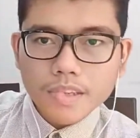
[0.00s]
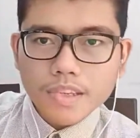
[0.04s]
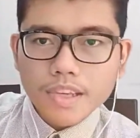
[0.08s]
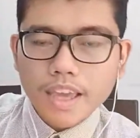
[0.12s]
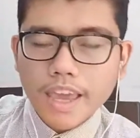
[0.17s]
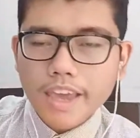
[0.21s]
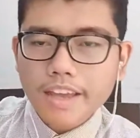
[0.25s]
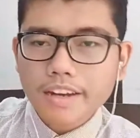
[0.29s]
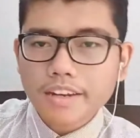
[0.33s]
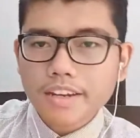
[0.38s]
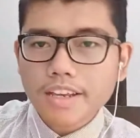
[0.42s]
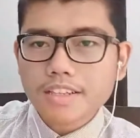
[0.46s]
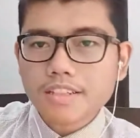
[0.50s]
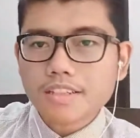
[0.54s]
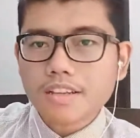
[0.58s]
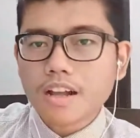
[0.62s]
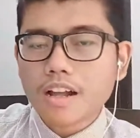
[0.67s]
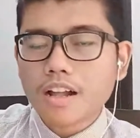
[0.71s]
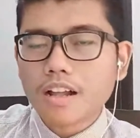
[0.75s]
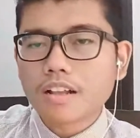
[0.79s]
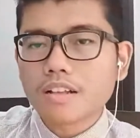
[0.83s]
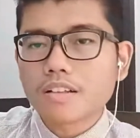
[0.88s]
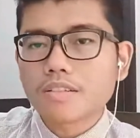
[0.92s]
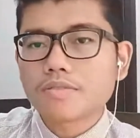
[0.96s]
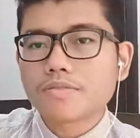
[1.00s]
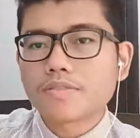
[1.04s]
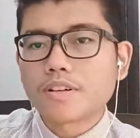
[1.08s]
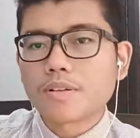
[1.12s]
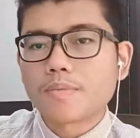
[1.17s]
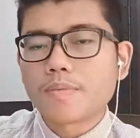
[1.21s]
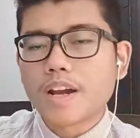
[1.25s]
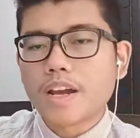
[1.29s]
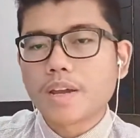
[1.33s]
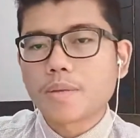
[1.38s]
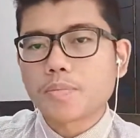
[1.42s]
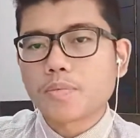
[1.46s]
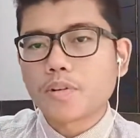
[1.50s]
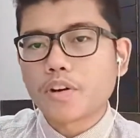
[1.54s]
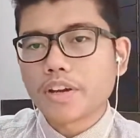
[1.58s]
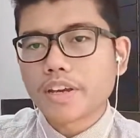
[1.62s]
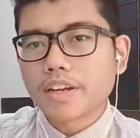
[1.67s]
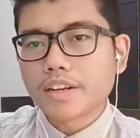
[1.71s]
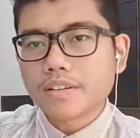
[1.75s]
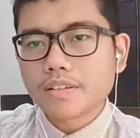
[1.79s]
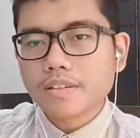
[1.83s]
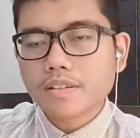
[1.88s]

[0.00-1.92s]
And that's all for my point.